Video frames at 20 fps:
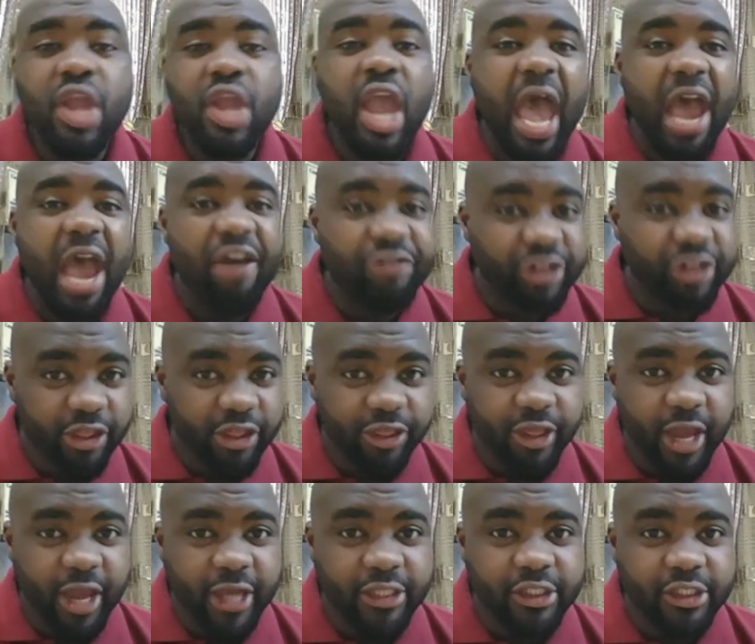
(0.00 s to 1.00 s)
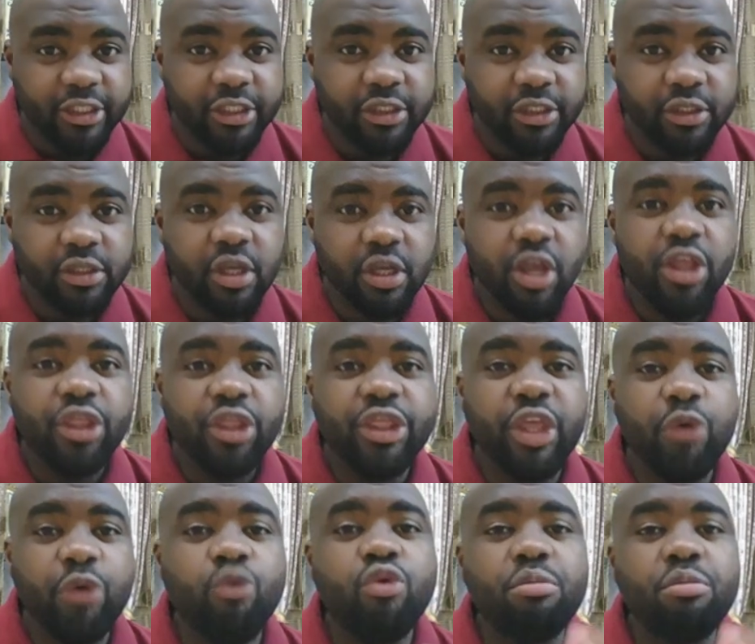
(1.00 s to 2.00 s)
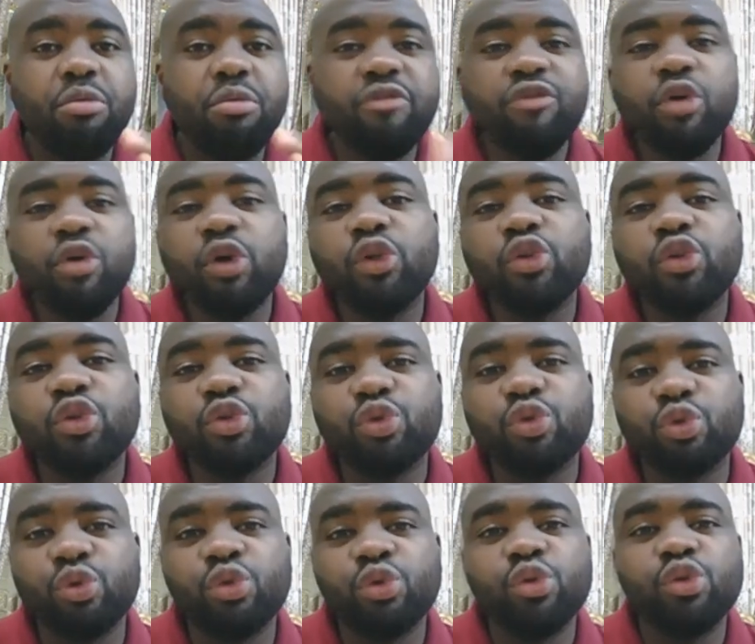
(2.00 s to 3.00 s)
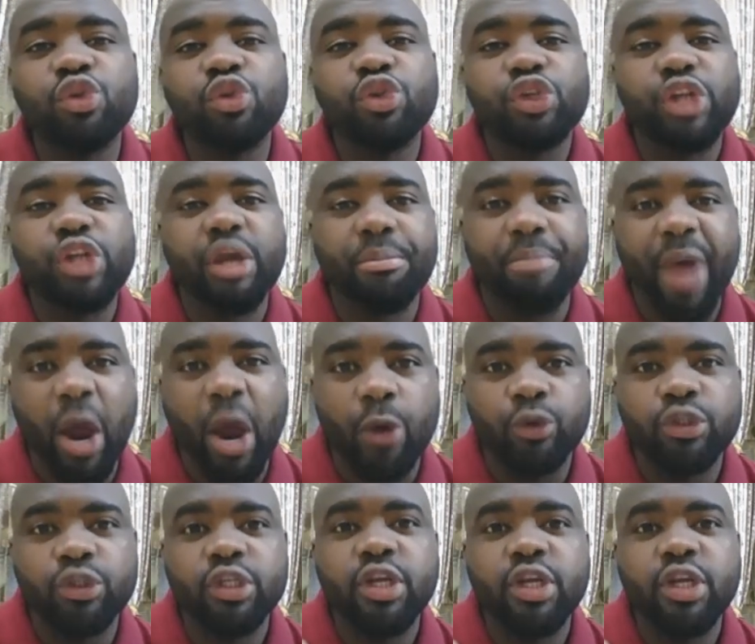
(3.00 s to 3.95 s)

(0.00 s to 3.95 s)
After that, then we'll move on to talk about